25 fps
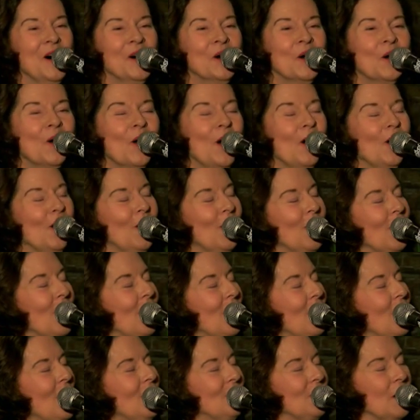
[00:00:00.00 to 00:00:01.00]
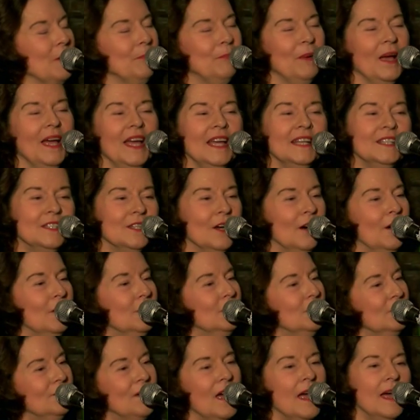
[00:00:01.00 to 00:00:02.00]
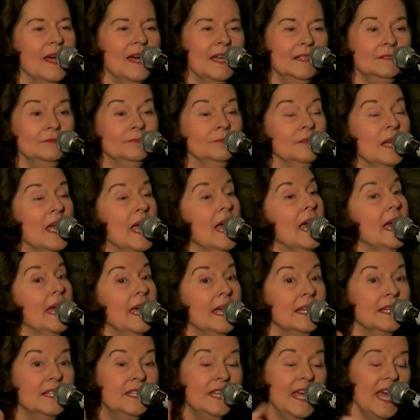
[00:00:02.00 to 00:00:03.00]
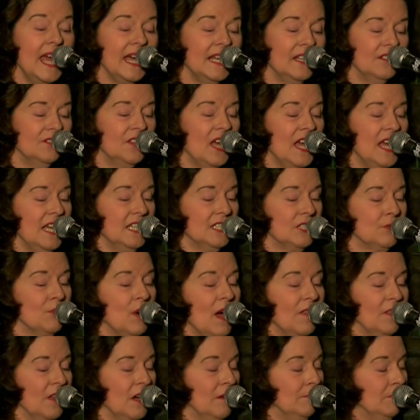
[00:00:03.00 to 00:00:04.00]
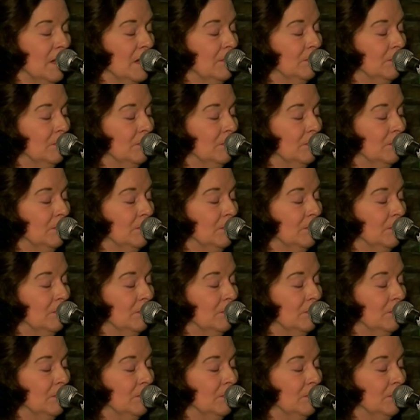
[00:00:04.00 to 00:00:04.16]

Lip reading: roll over Beethoven, and dig these rhythm and